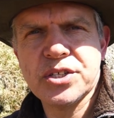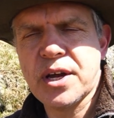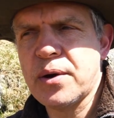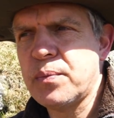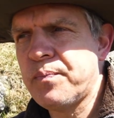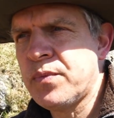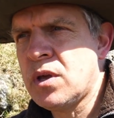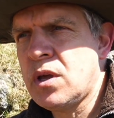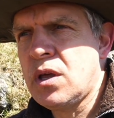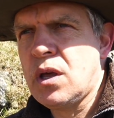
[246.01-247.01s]
So
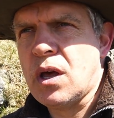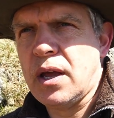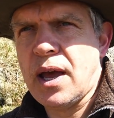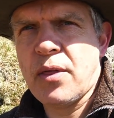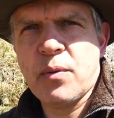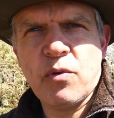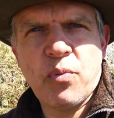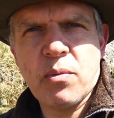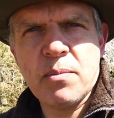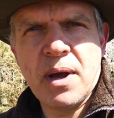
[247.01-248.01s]
yeah, I think we've
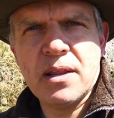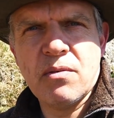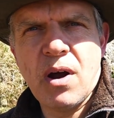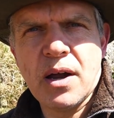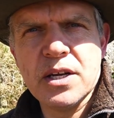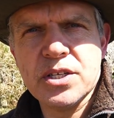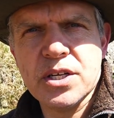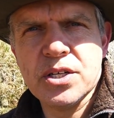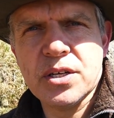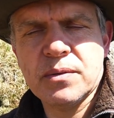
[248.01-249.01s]
probably made the right
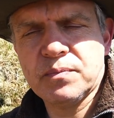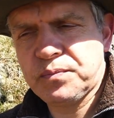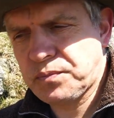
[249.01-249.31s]
decision,